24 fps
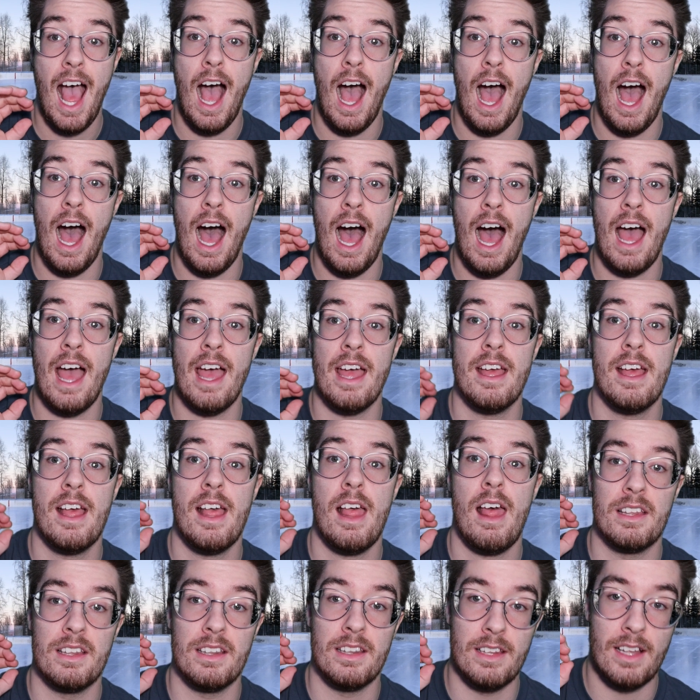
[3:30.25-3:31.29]
I
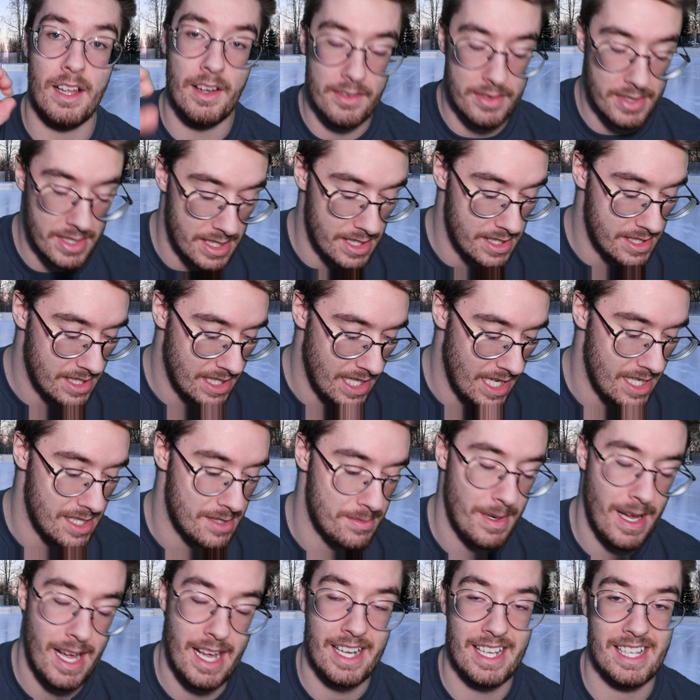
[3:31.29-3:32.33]
loved these skates
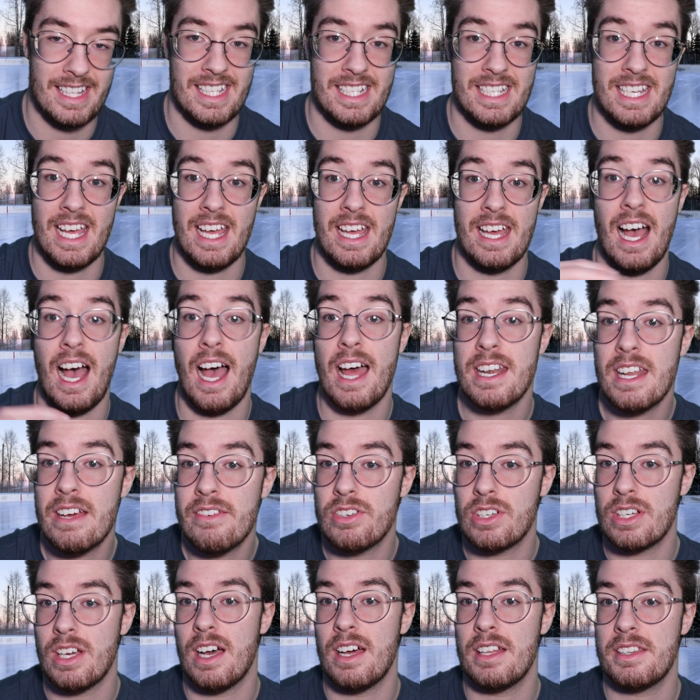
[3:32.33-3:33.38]
back in the day. I
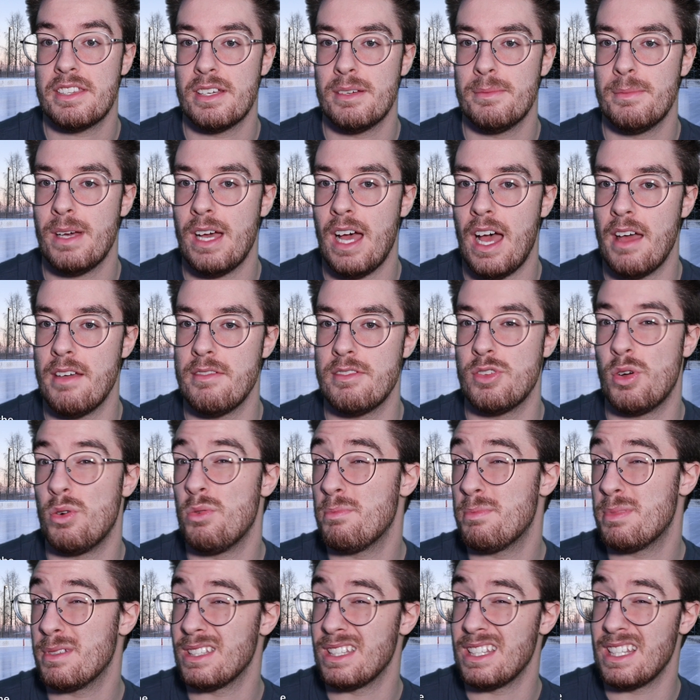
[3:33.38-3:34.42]
never got them, I
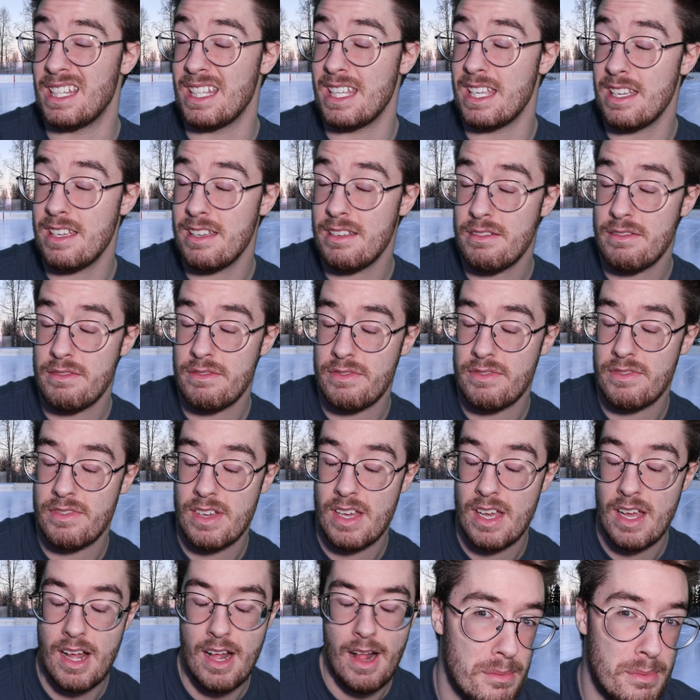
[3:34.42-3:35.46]
don't believe,
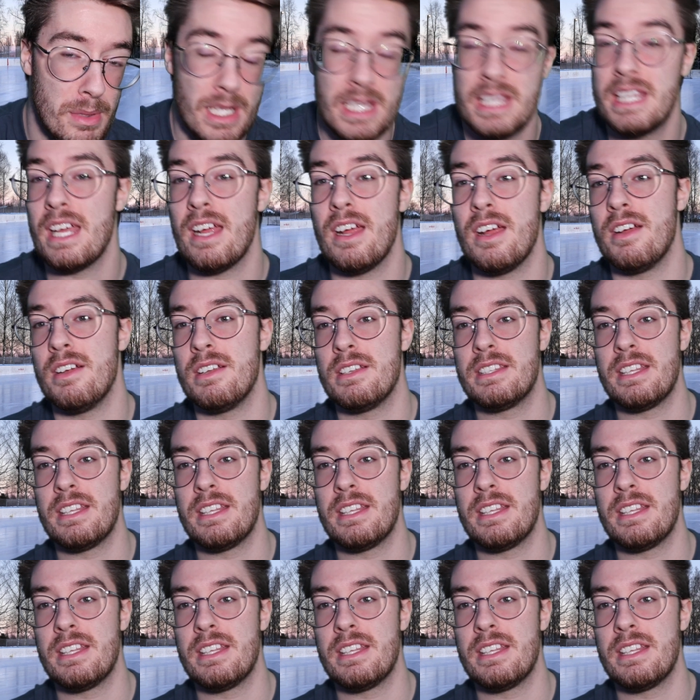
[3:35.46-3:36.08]
but they're